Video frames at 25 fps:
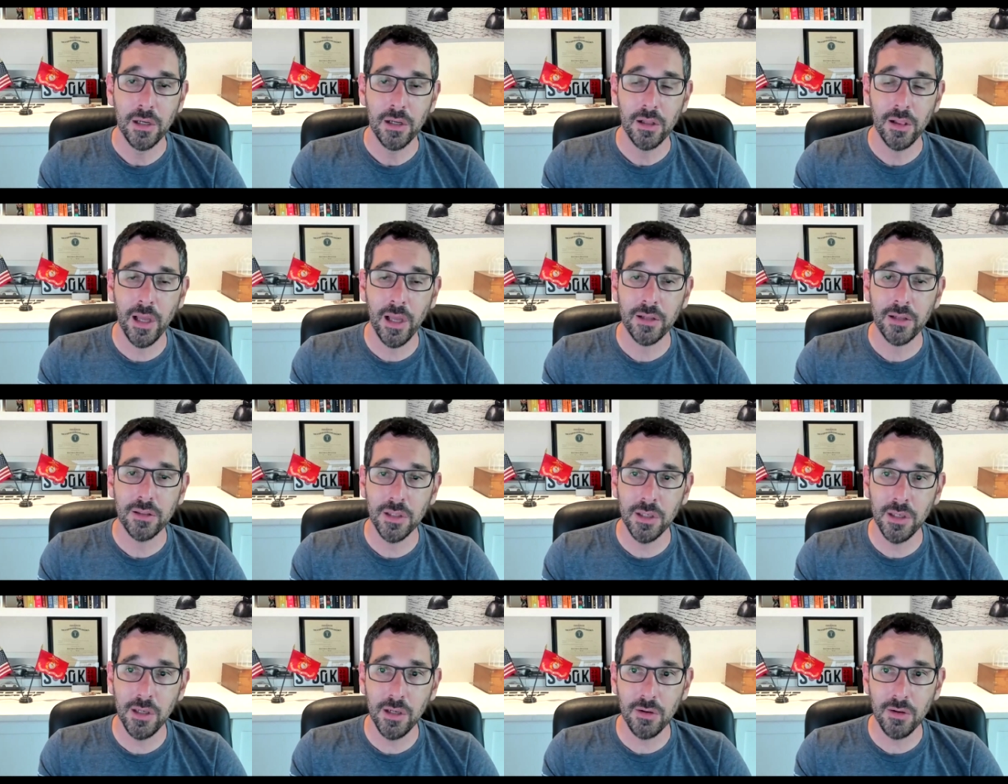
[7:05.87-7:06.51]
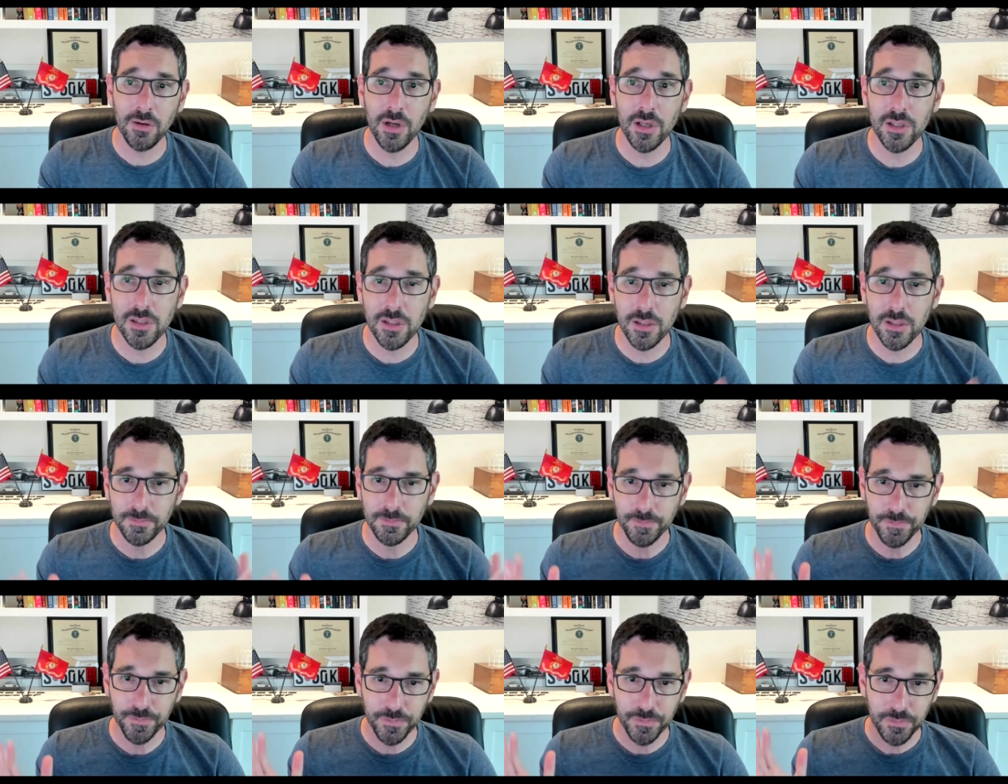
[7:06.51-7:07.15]
like to hear is
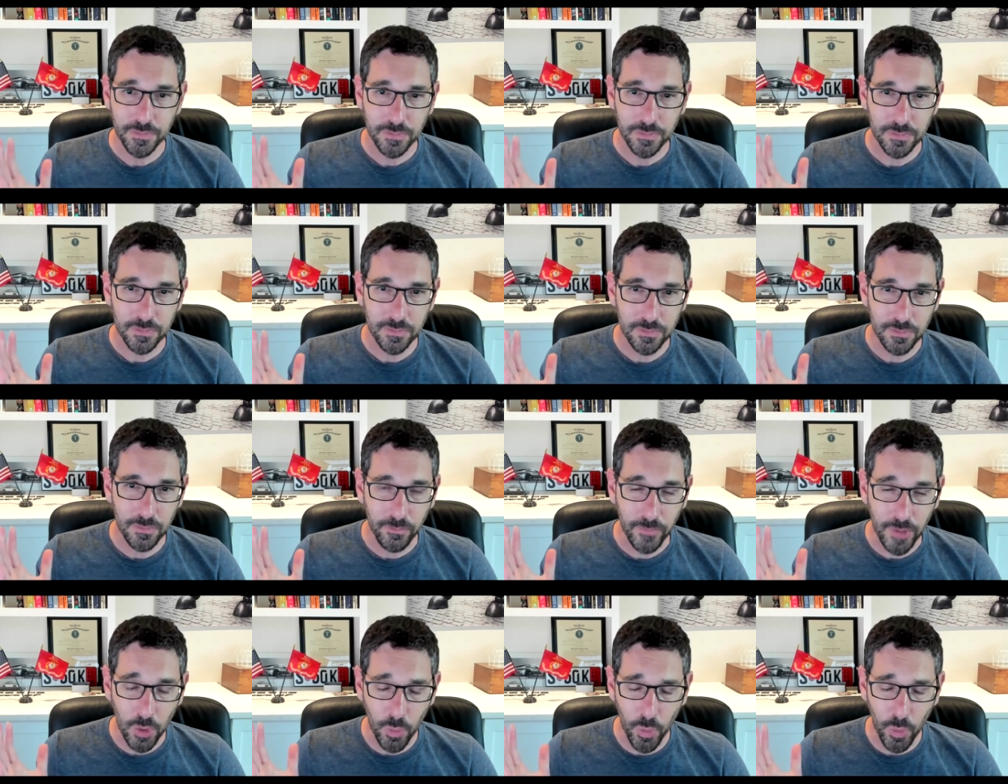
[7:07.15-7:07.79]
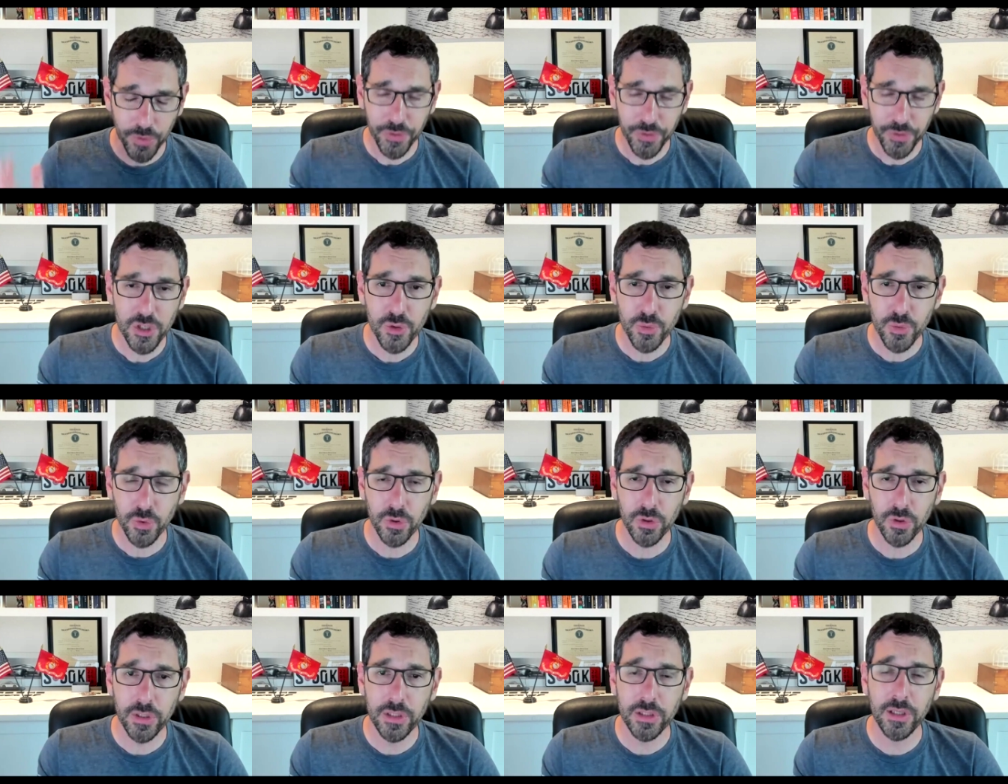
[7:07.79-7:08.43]
what this
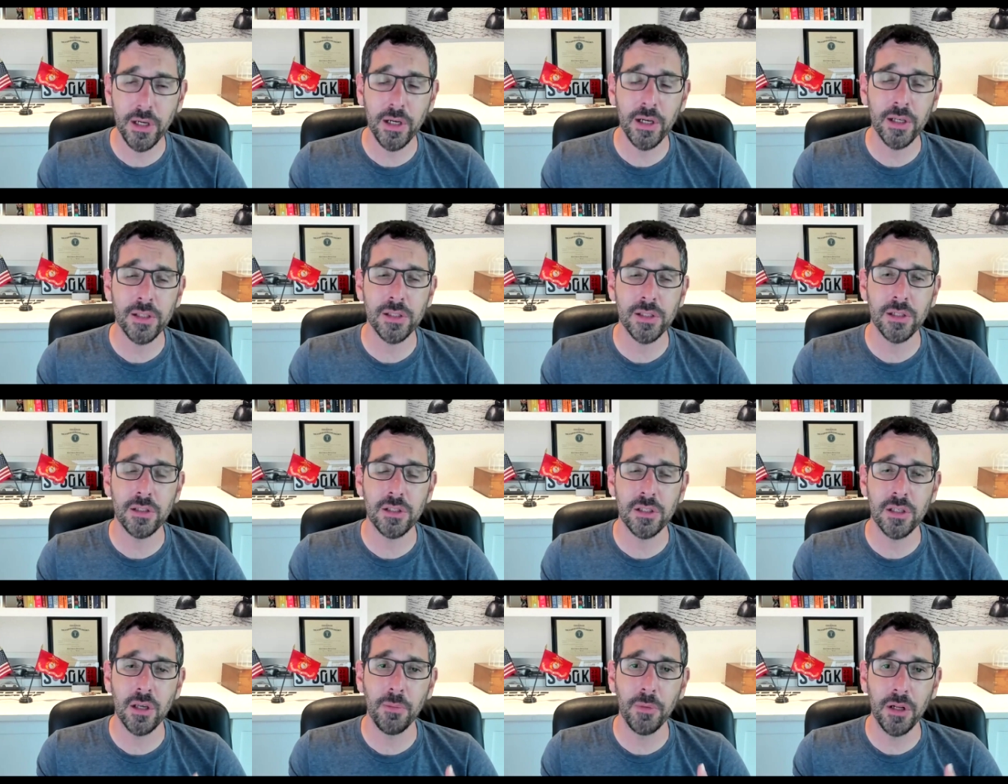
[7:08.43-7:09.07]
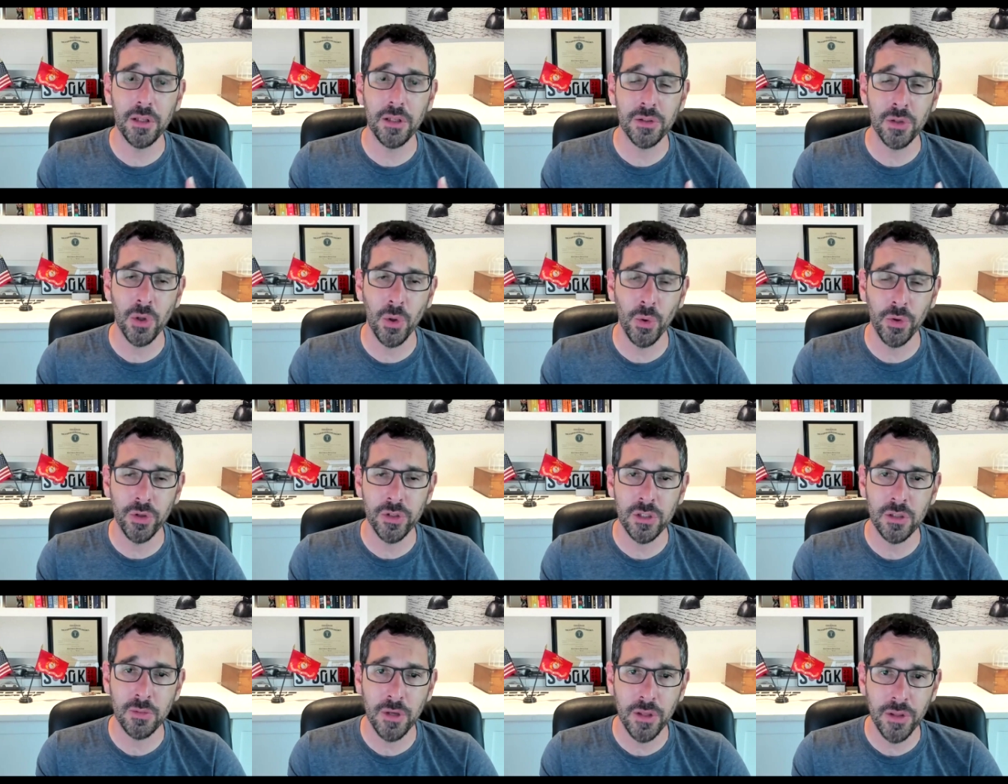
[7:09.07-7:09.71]
really does. And somebody told
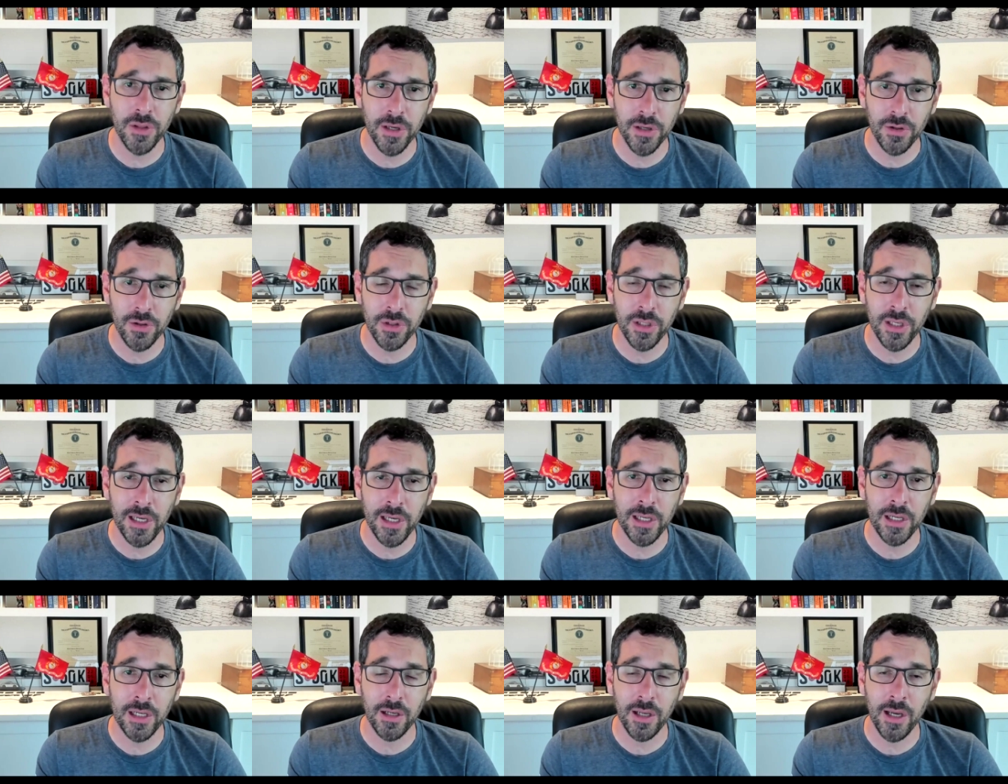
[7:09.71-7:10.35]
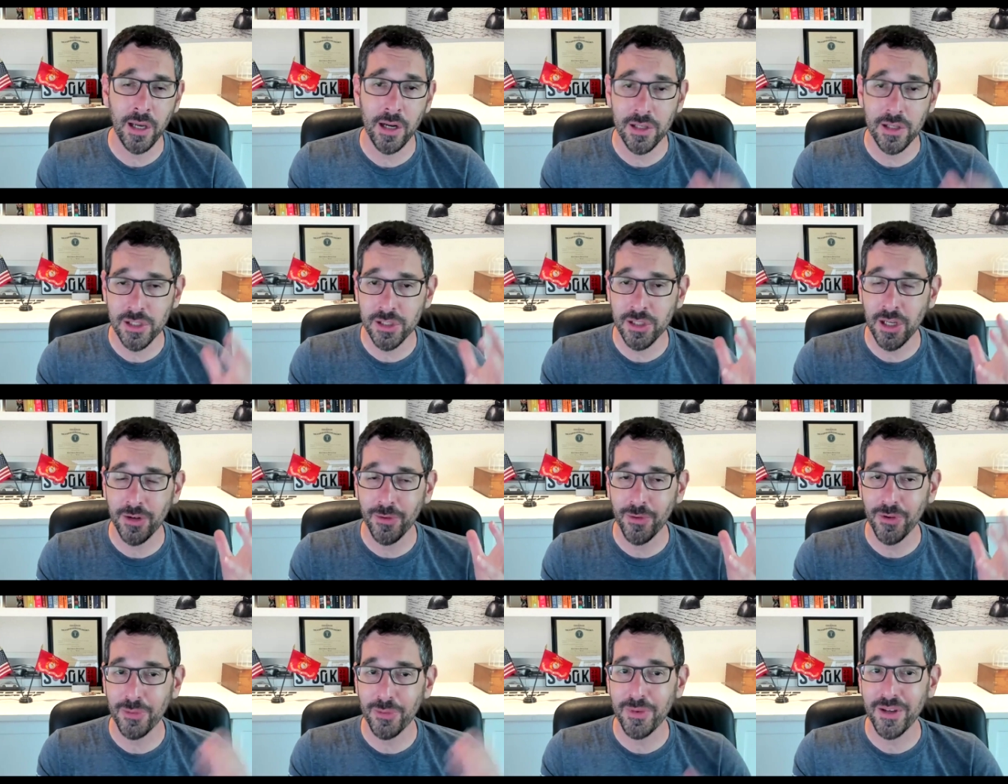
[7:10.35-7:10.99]
this to me the other day, and it kind of
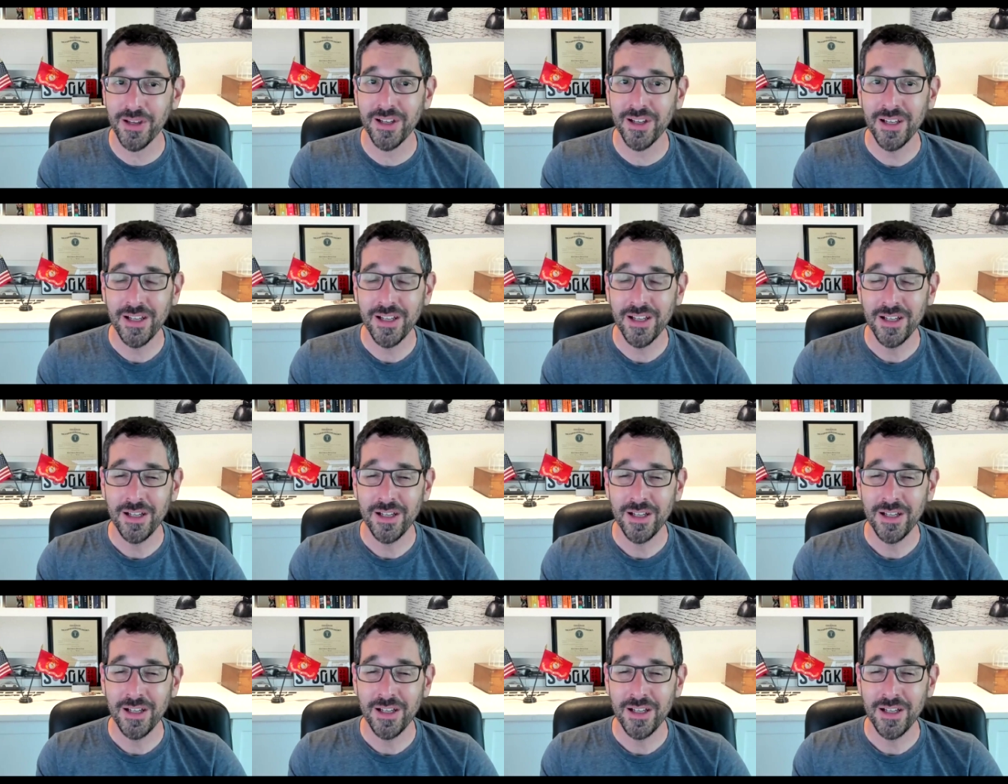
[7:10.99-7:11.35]
stuck with me.